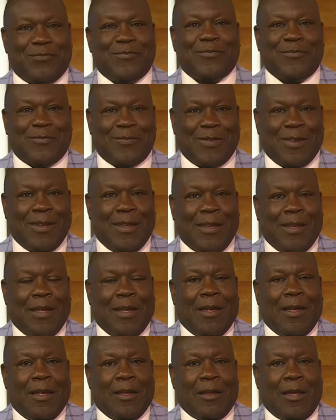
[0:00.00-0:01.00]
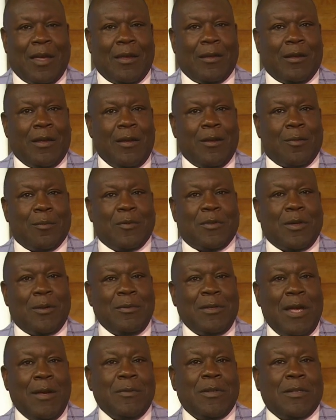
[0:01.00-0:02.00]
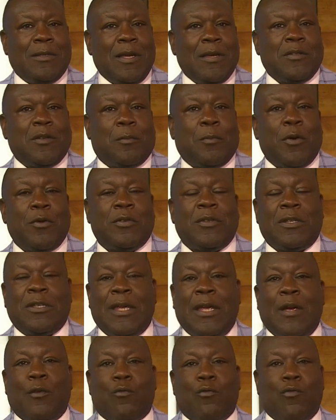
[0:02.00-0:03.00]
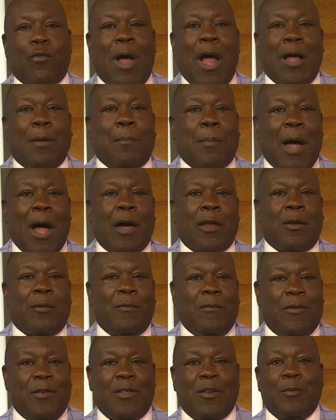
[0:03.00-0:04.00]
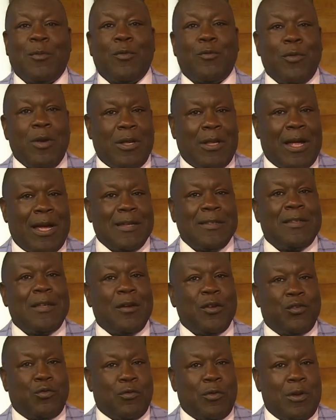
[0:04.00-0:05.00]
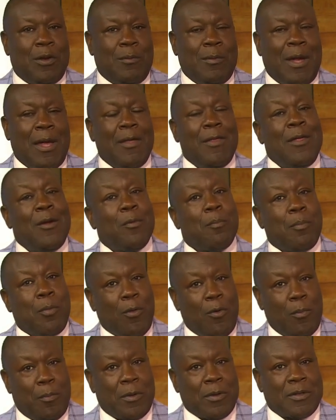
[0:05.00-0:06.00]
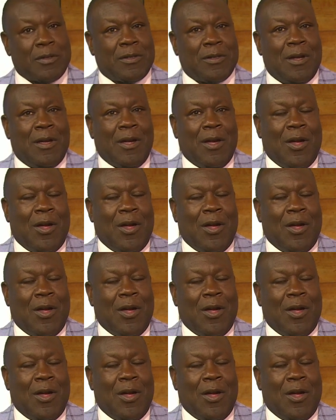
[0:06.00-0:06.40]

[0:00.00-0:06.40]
story. Levan? Kate Liam, um, sometimes it takes a person to hit rock bottom for them to realize their dream and their purpose.